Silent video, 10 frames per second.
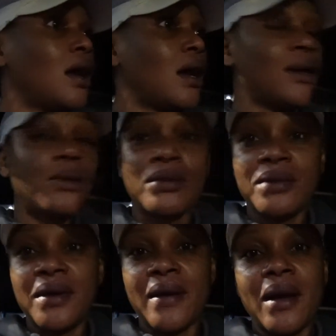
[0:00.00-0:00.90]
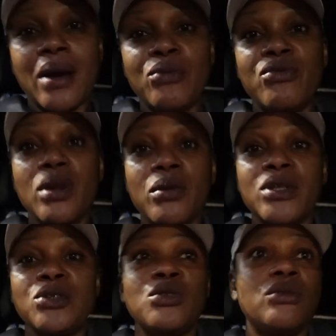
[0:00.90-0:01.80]
I really want
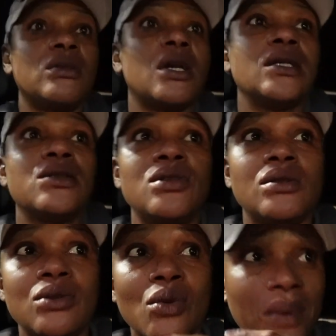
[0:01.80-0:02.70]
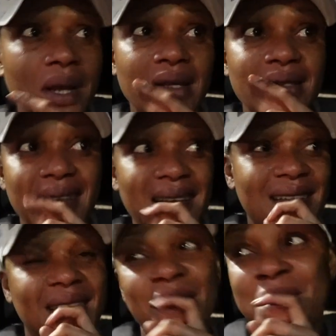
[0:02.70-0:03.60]
to show you guys so bad.
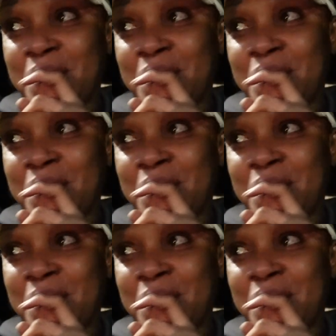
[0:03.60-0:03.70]
Like,